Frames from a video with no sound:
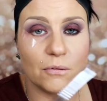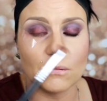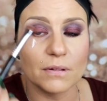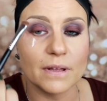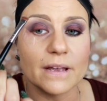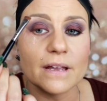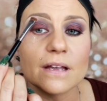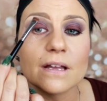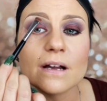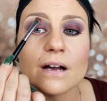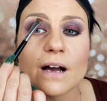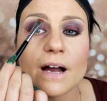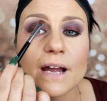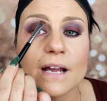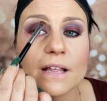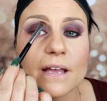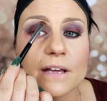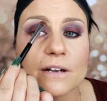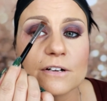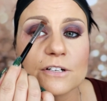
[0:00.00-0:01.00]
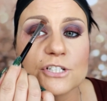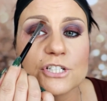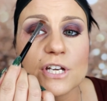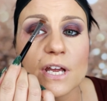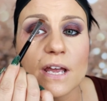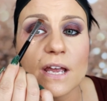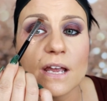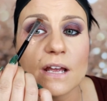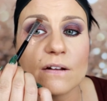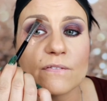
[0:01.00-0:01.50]
like highlighter
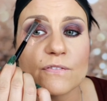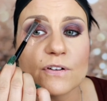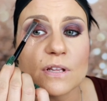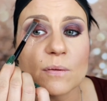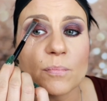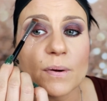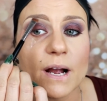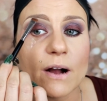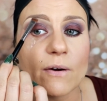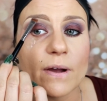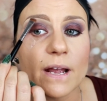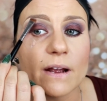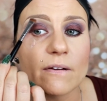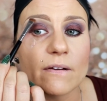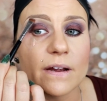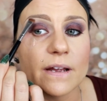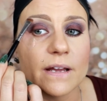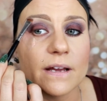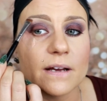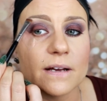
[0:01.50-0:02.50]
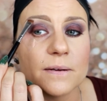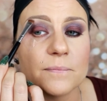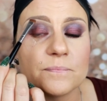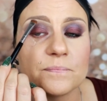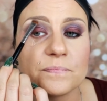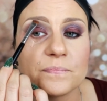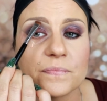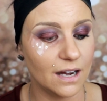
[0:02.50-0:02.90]
shade for the brow area.